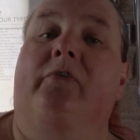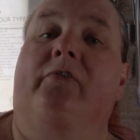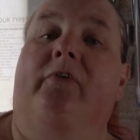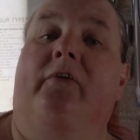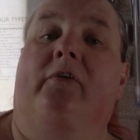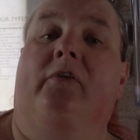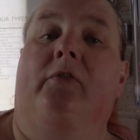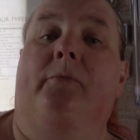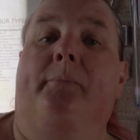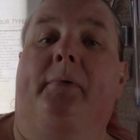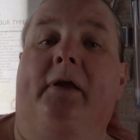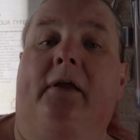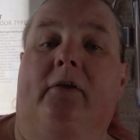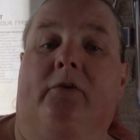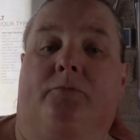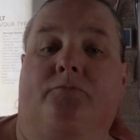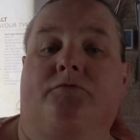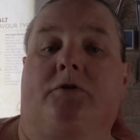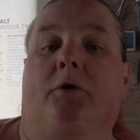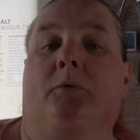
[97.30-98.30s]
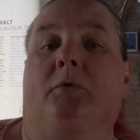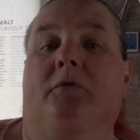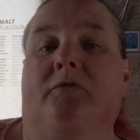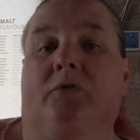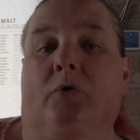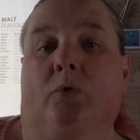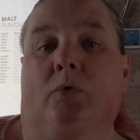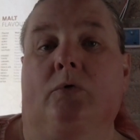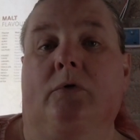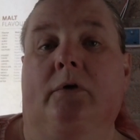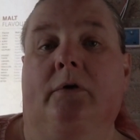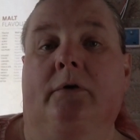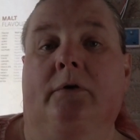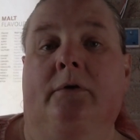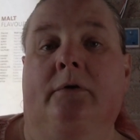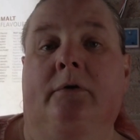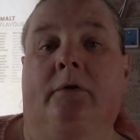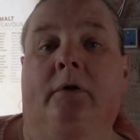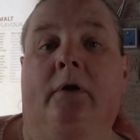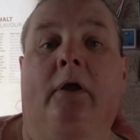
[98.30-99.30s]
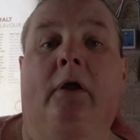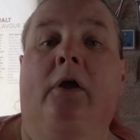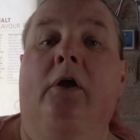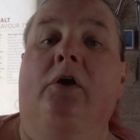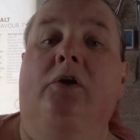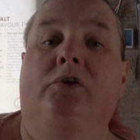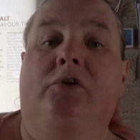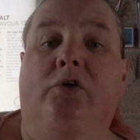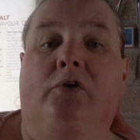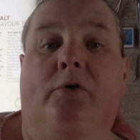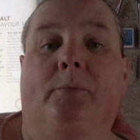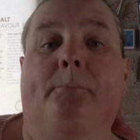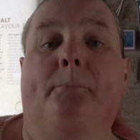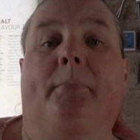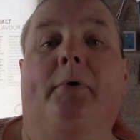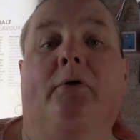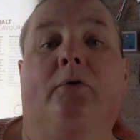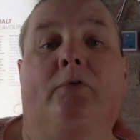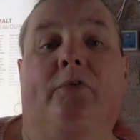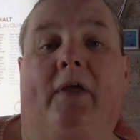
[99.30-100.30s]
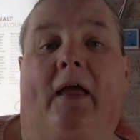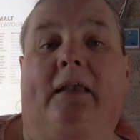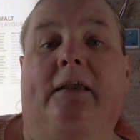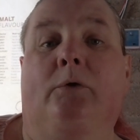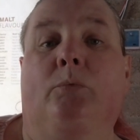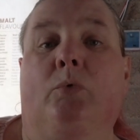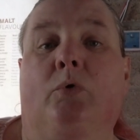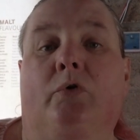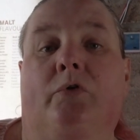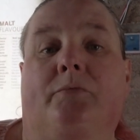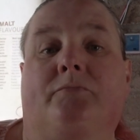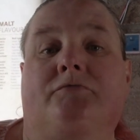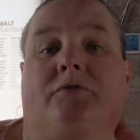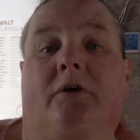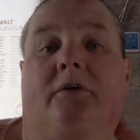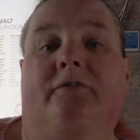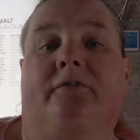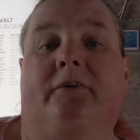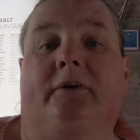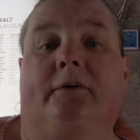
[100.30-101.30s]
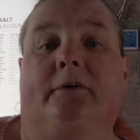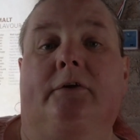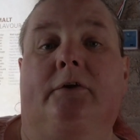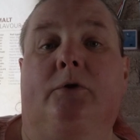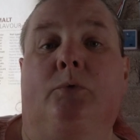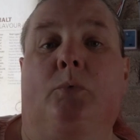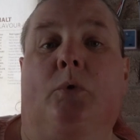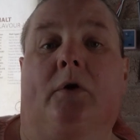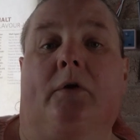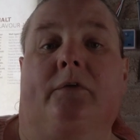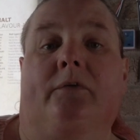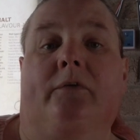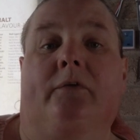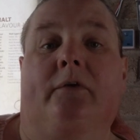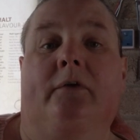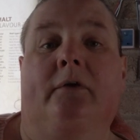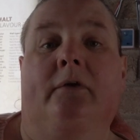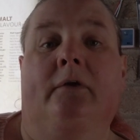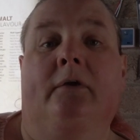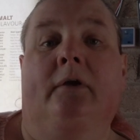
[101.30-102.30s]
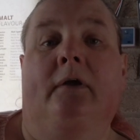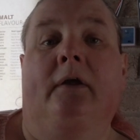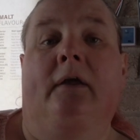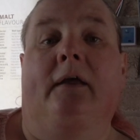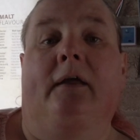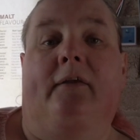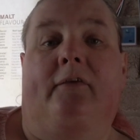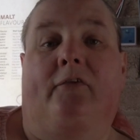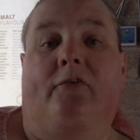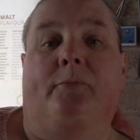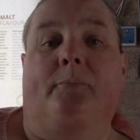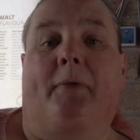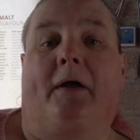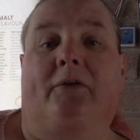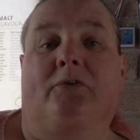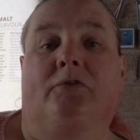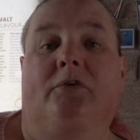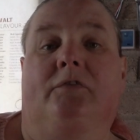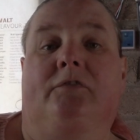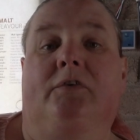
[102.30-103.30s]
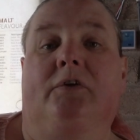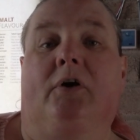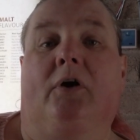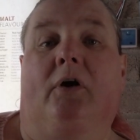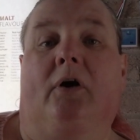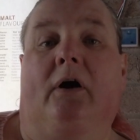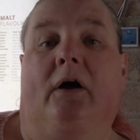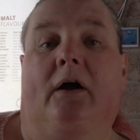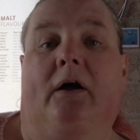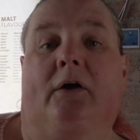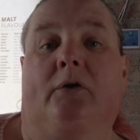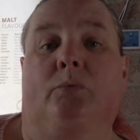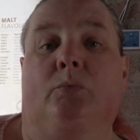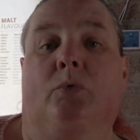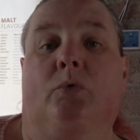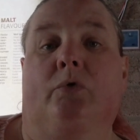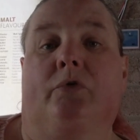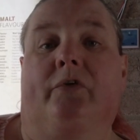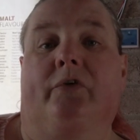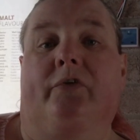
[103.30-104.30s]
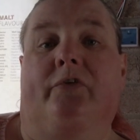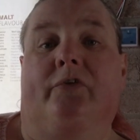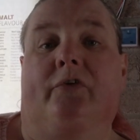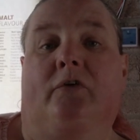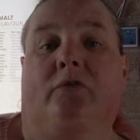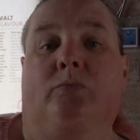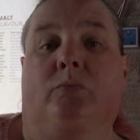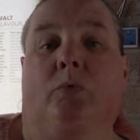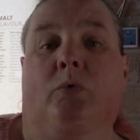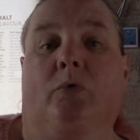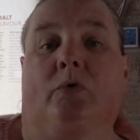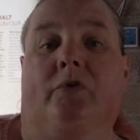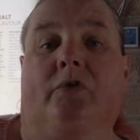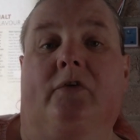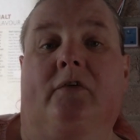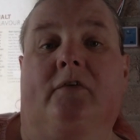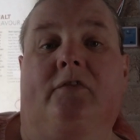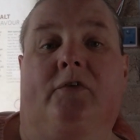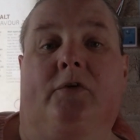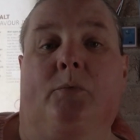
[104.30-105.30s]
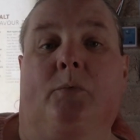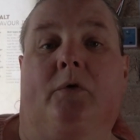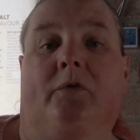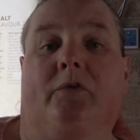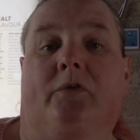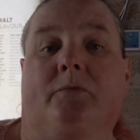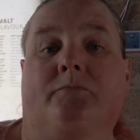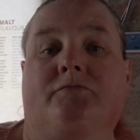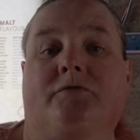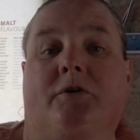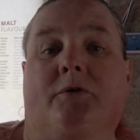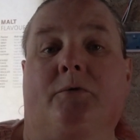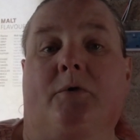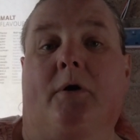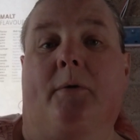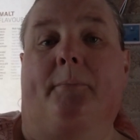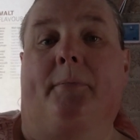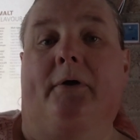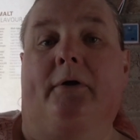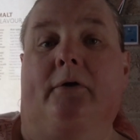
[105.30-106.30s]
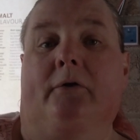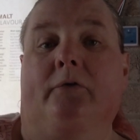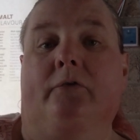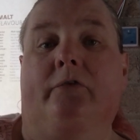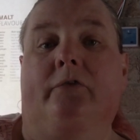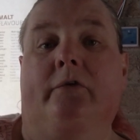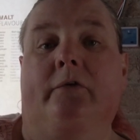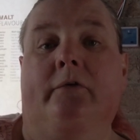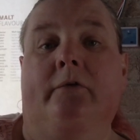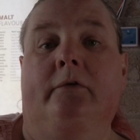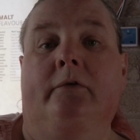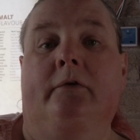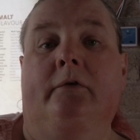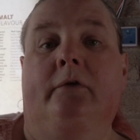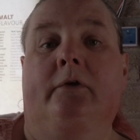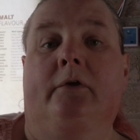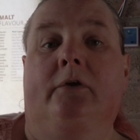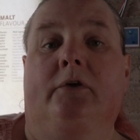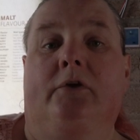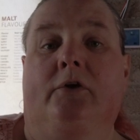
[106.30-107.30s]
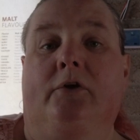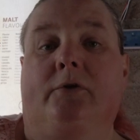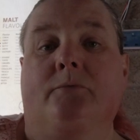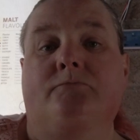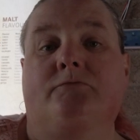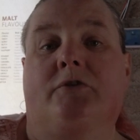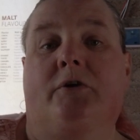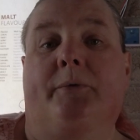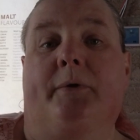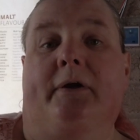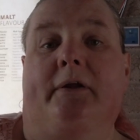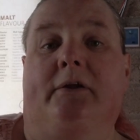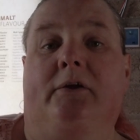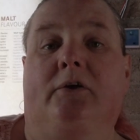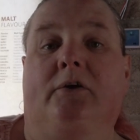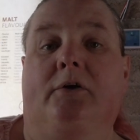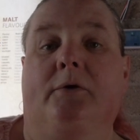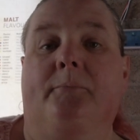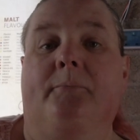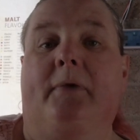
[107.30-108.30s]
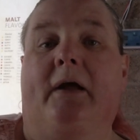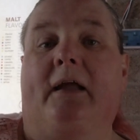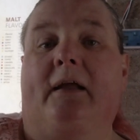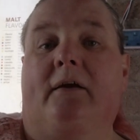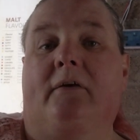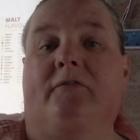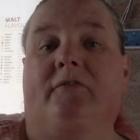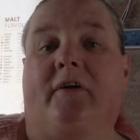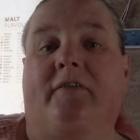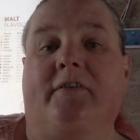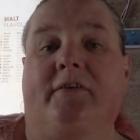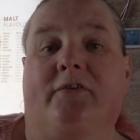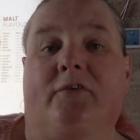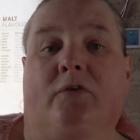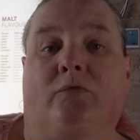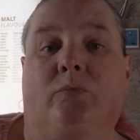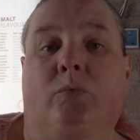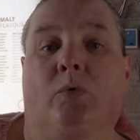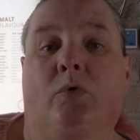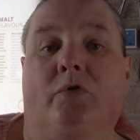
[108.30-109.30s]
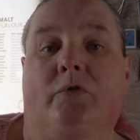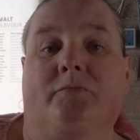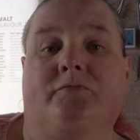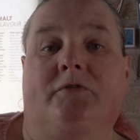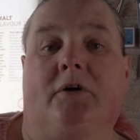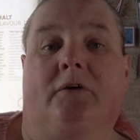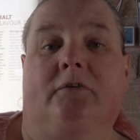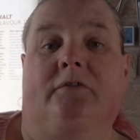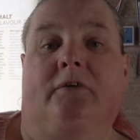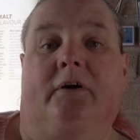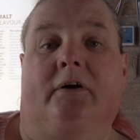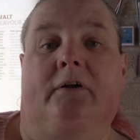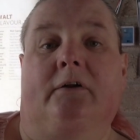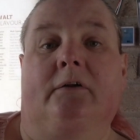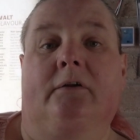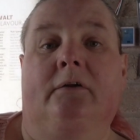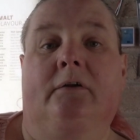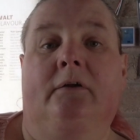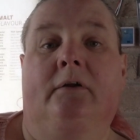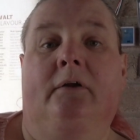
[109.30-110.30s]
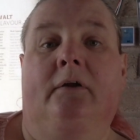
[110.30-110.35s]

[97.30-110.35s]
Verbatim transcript: consider the biggest pro of all. You can build any water profile you want. It doesn't matter if you've got hard water, soft water. If you want to brew a Pils, you can brew it. You can make a very soft water profile.